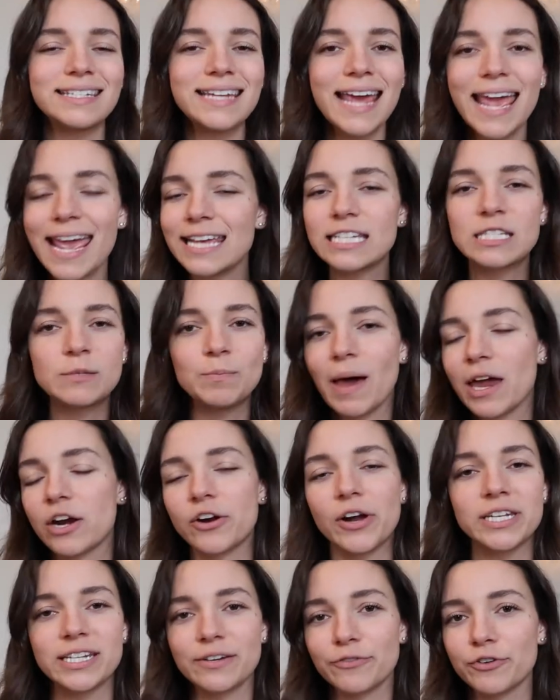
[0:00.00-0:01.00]
taste better
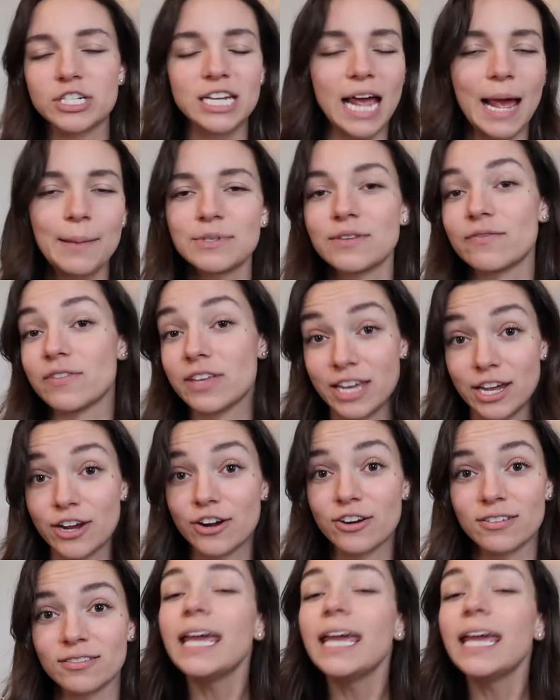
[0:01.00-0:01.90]
at different times of the year.